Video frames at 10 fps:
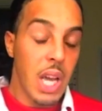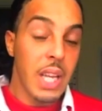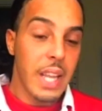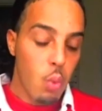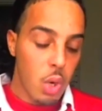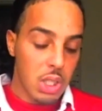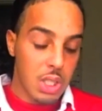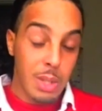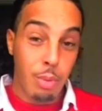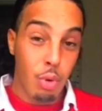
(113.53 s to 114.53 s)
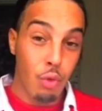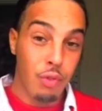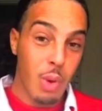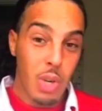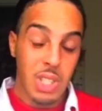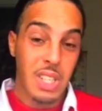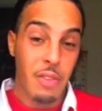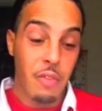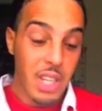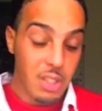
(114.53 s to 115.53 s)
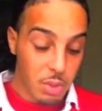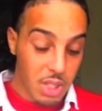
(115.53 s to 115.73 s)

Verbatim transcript: They want to see proof. They want to see investments.